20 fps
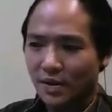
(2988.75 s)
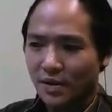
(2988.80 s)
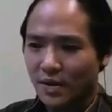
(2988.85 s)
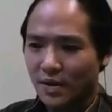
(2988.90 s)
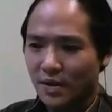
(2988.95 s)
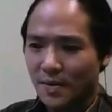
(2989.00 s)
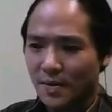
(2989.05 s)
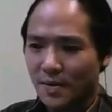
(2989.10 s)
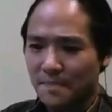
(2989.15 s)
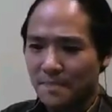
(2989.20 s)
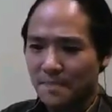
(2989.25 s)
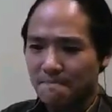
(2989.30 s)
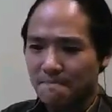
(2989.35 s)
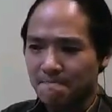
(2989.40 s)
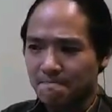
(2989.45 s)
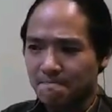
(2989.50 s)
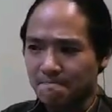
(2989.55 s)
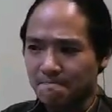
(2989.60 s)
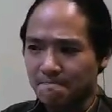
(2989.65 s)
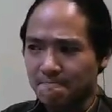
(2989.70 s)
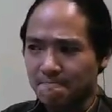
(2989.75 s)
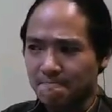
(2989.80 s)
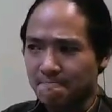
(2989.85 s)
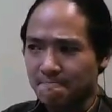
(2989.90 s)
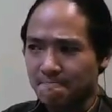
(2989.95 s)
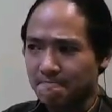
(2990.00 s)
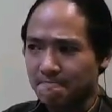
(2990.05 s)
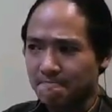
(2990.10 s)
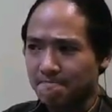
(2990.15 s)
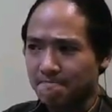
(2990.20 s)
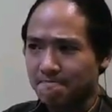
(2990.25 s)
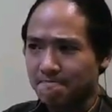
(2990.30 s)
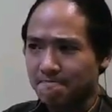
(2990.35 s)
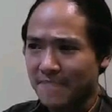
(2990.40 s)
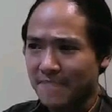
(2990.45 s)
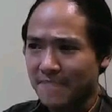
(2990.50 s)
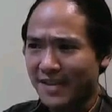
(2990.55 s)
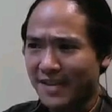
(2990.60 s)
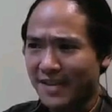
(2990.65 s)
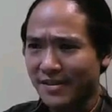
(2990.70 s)
Um,
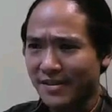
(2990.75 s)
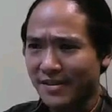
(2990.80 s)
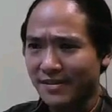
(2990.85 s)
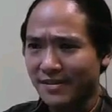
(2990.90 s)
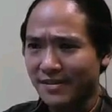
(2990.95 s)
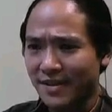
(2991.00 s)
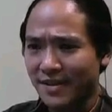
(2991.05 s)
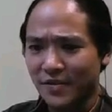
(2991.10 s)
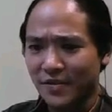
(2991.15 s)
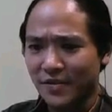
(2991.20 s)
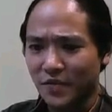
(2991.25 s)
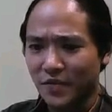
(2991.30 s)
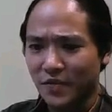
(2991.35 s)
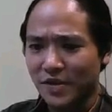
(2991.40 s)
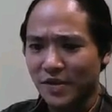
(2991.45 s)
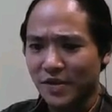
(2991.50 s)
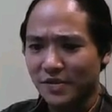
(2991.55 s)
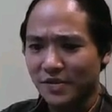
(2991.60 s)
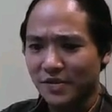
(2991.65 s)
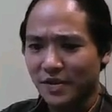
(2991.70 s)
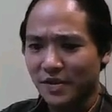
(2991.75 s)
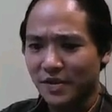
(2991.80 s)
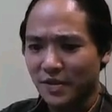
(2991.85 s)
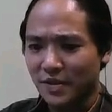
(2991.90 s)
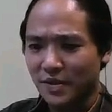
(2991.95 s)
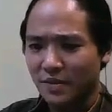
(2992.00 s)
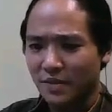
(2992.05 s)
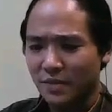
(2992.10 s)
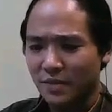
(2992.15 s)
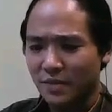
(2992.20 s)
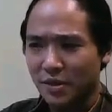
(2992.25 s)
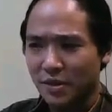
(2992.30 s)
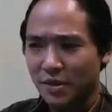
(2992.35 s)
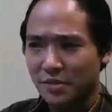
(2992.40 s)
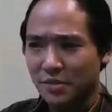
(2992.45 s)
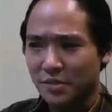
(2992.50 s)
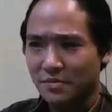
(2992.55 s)
yeah, there are lots of ways around it, but